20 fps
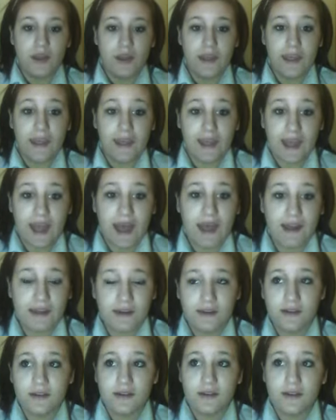you
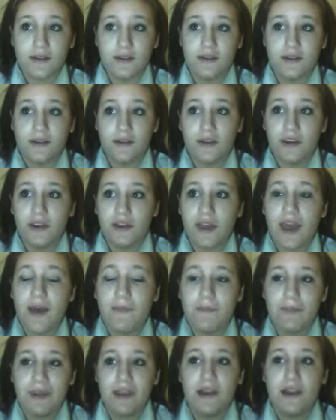
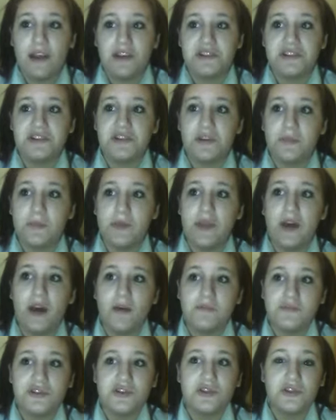can be allergic to them. But
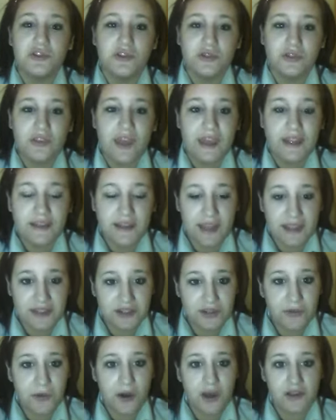I'm sure they
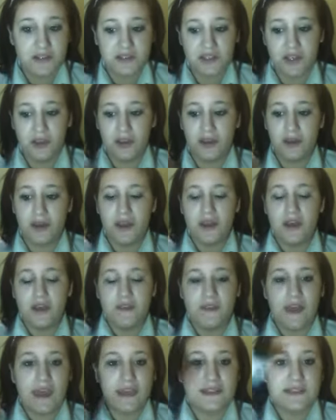do ask you and
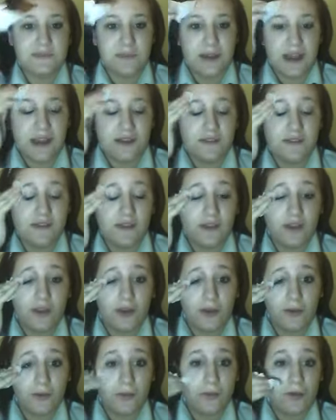they explain to
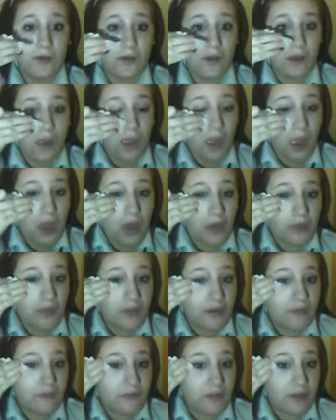you.
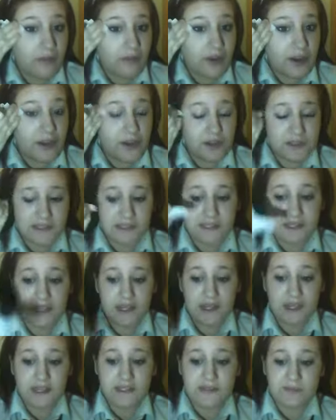They're very good in there.
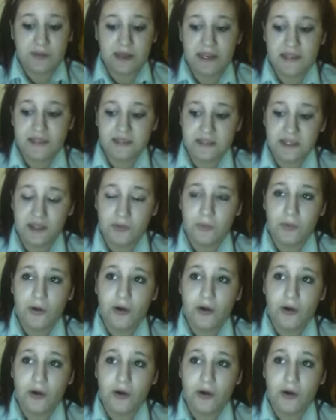They explain to you